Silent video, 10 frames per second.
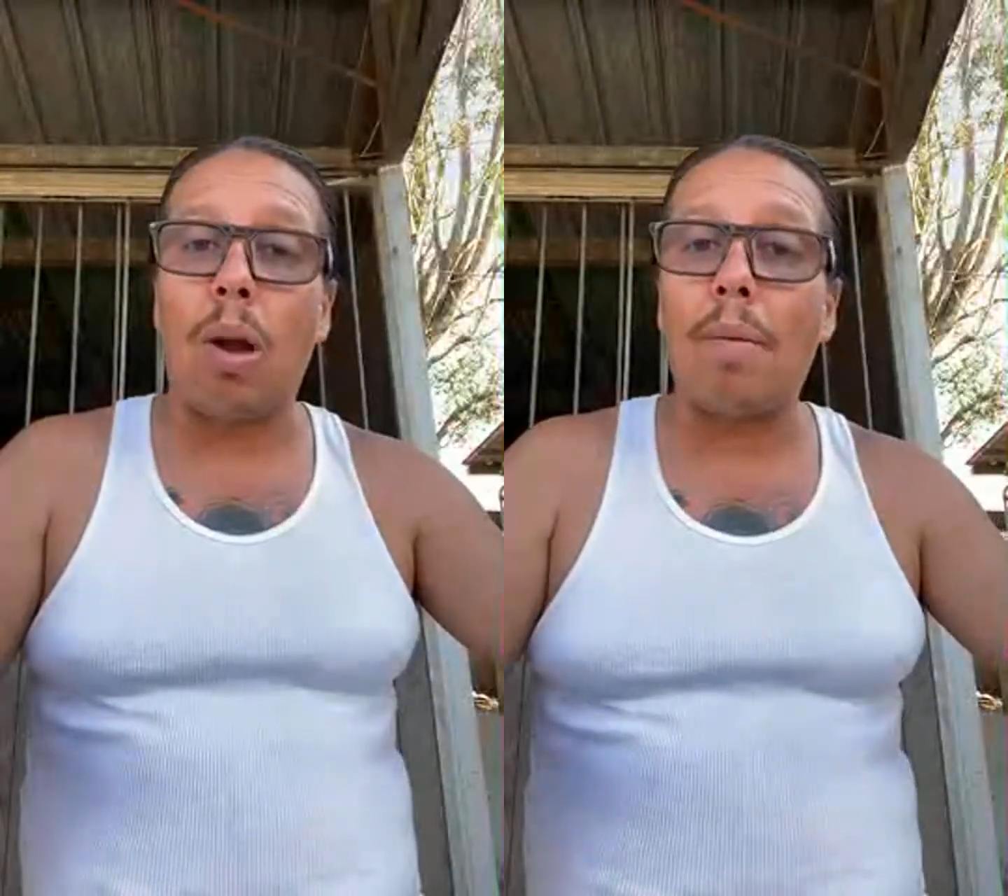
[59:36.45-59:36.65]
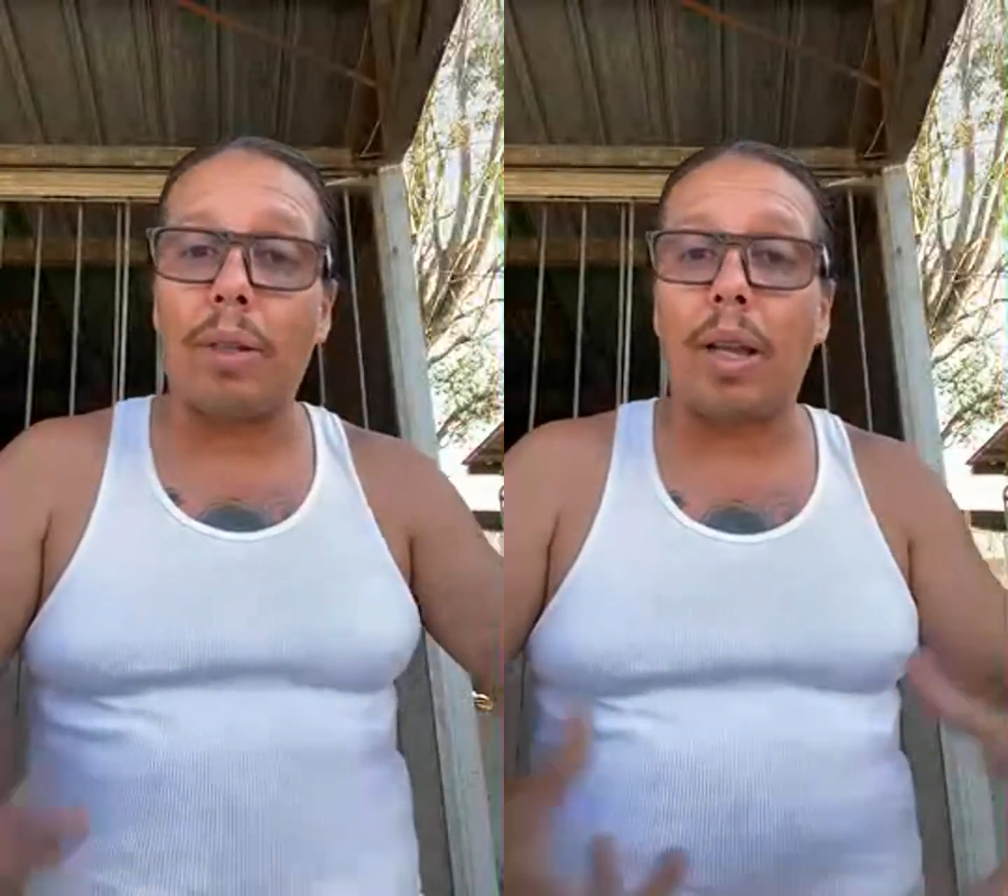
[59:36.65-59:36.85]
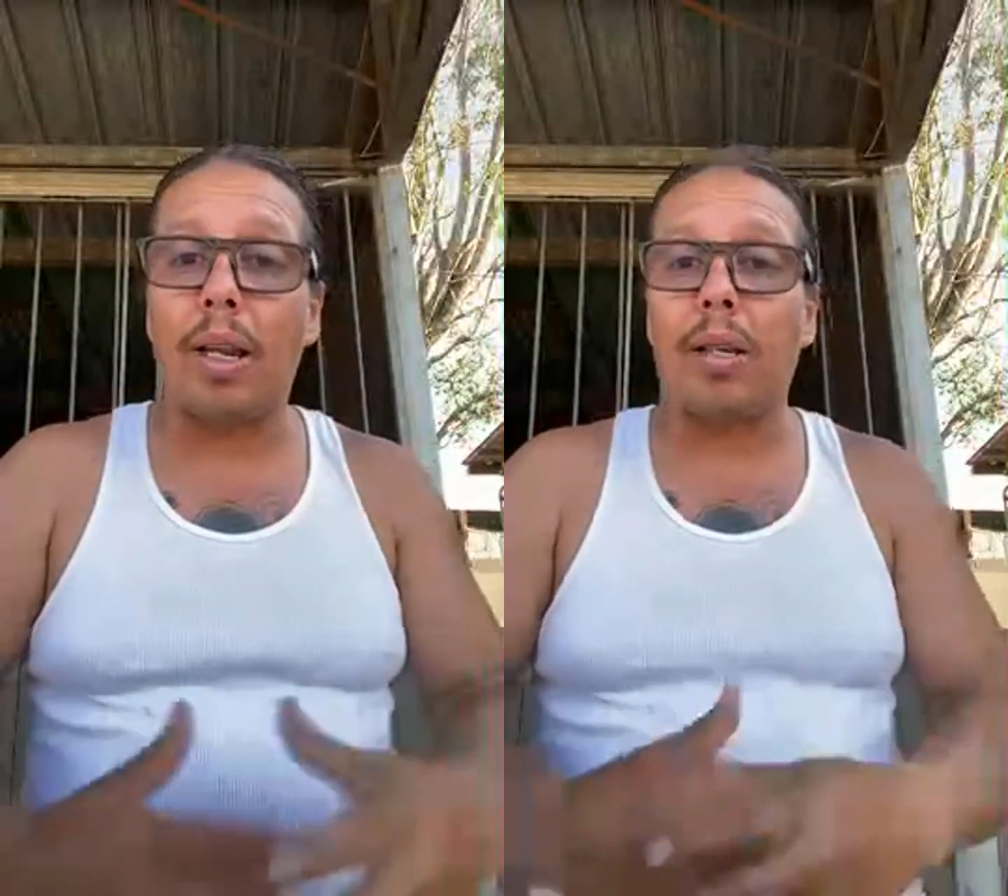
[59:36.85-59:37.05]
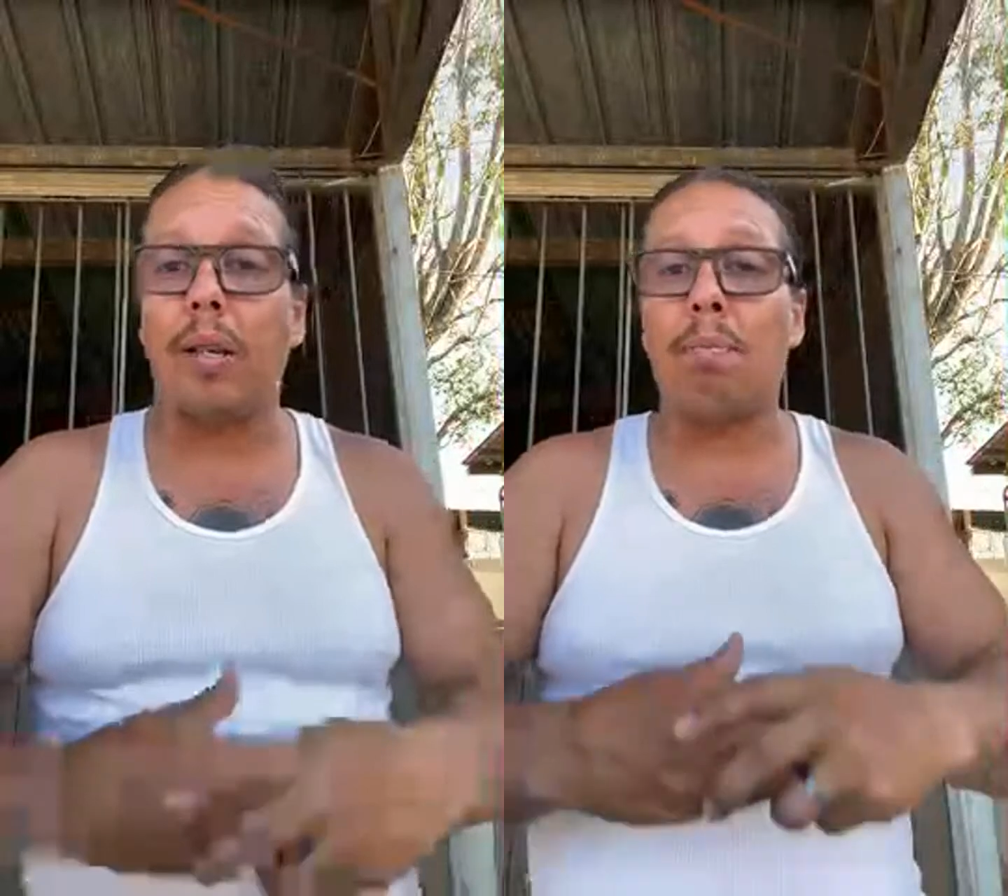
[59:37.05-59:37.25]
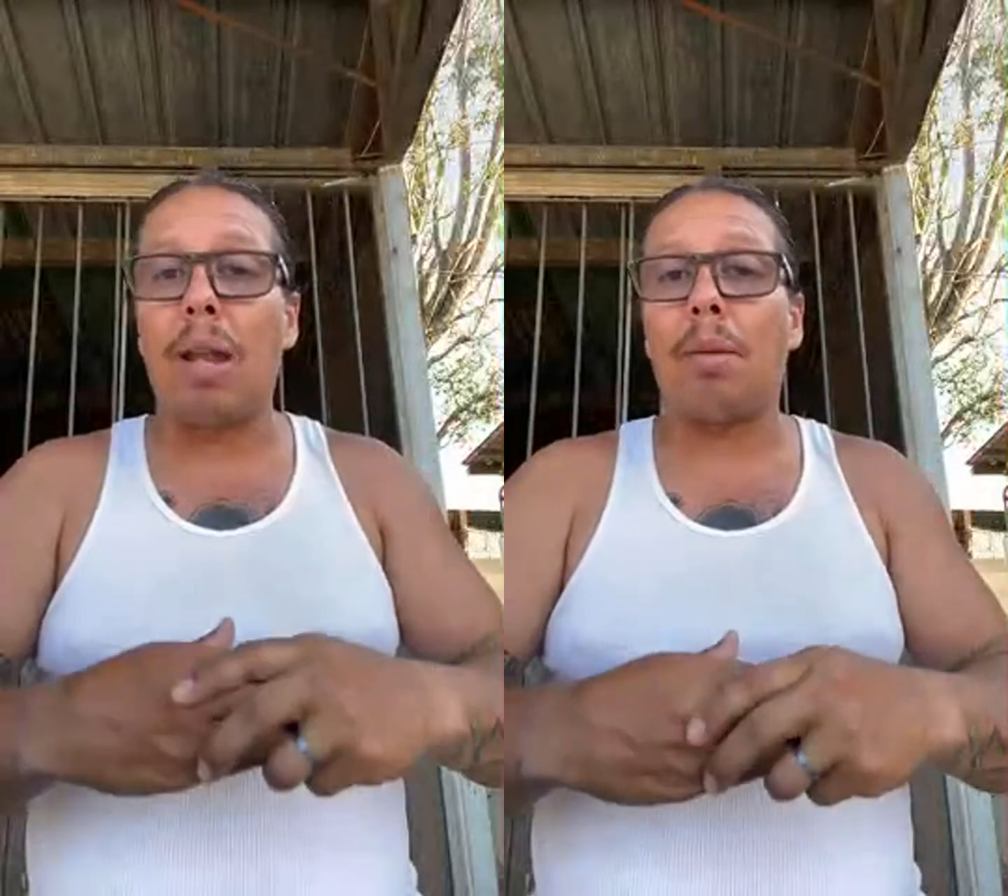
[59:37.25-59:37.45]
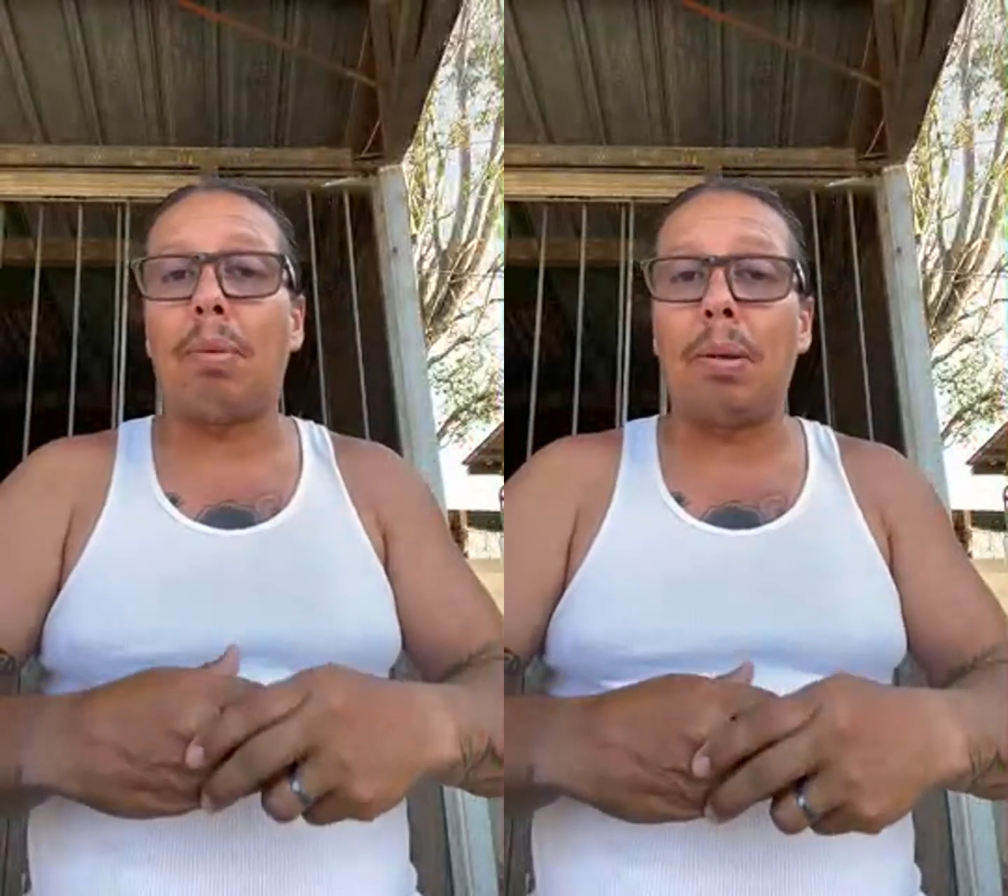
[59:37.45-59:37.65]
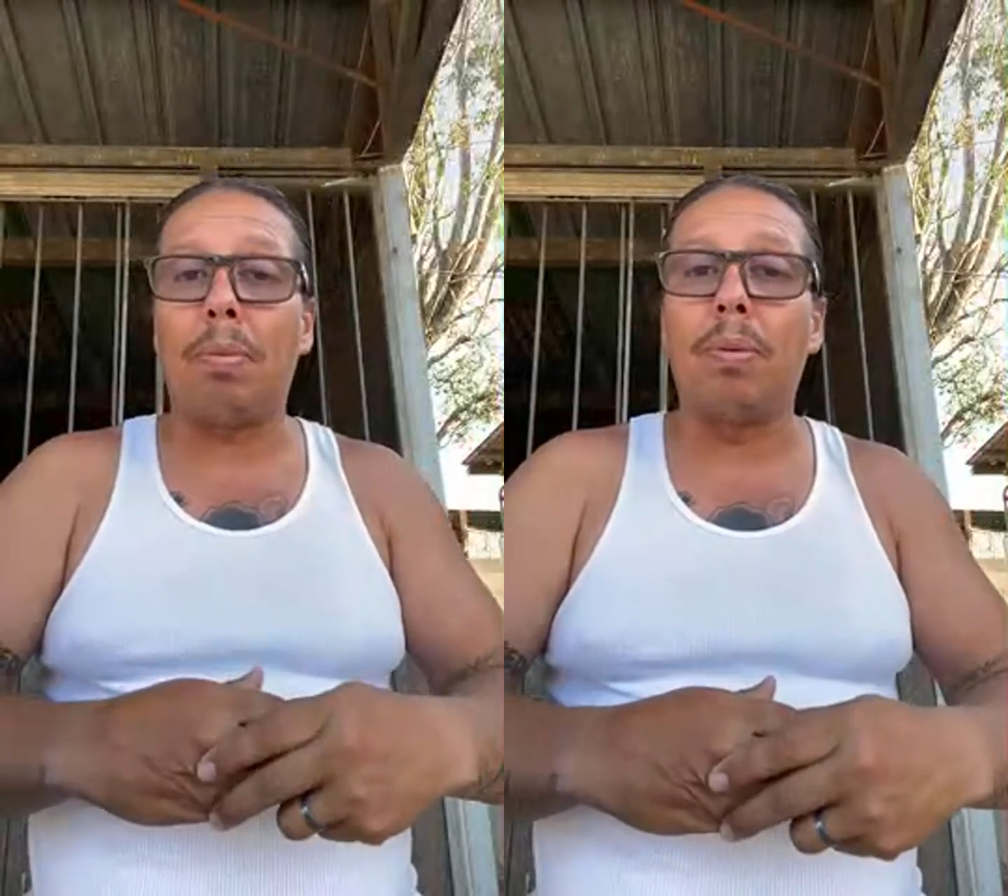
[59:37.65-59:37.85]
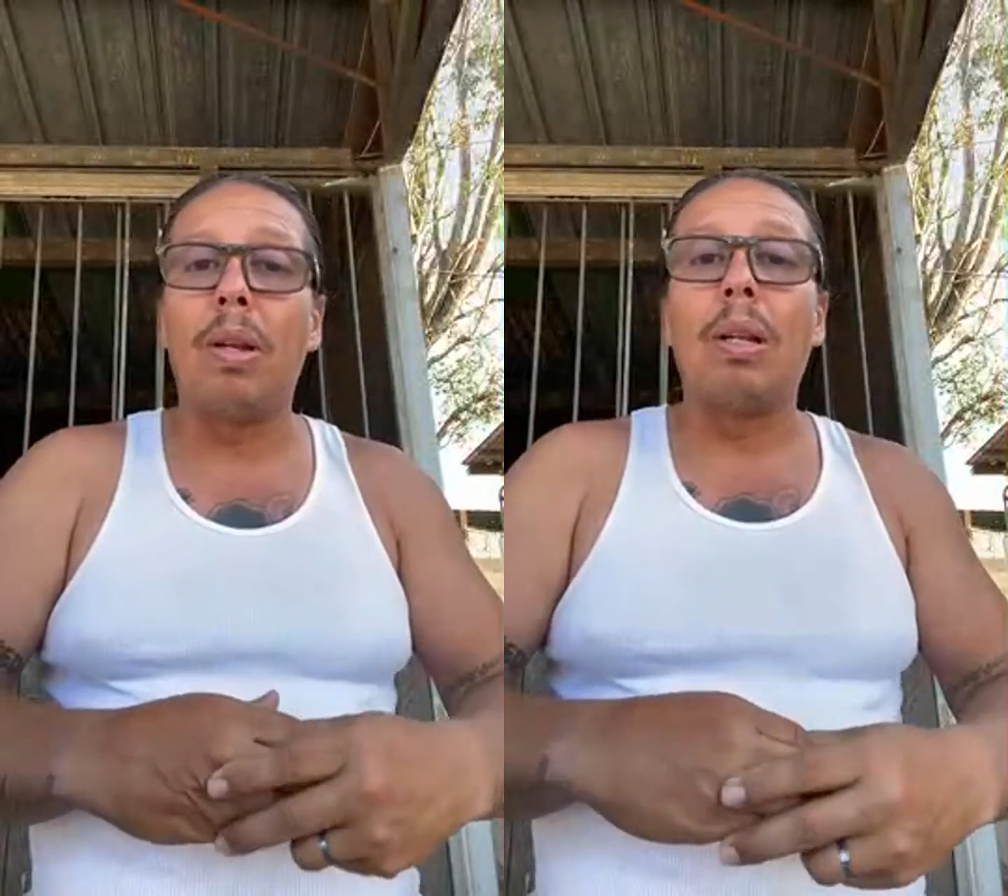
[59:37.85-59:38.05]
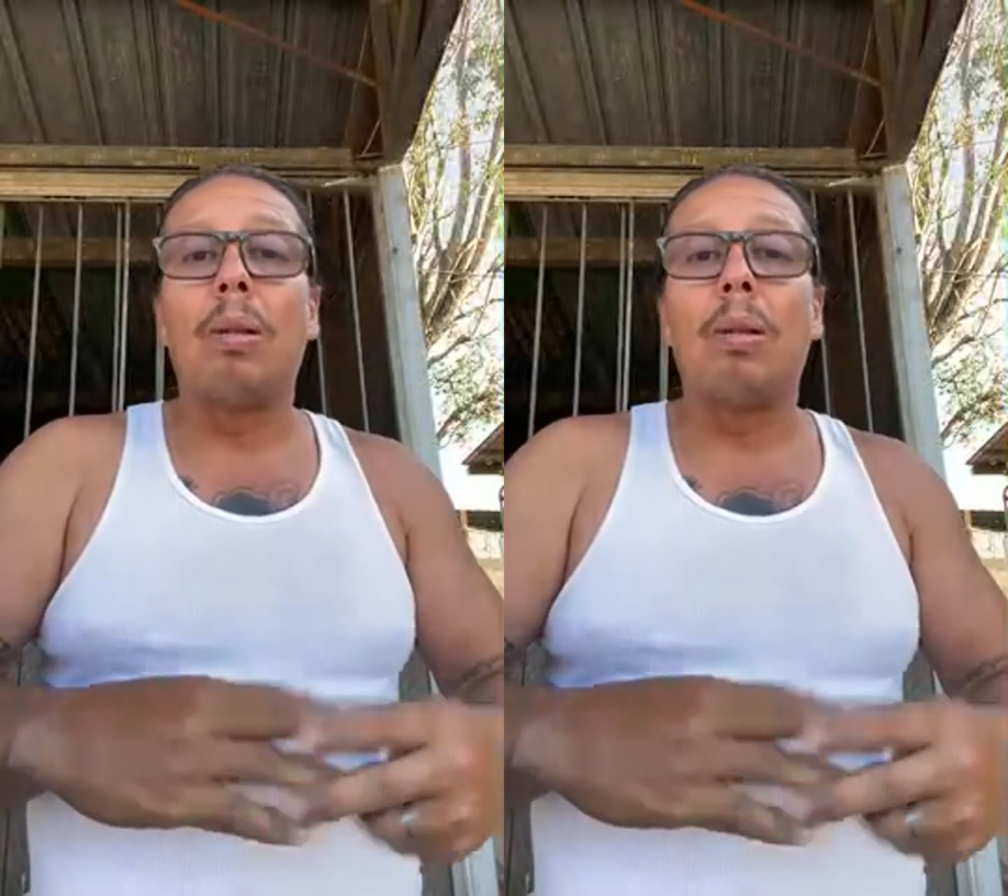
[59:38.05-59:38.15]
gravitated to the black people.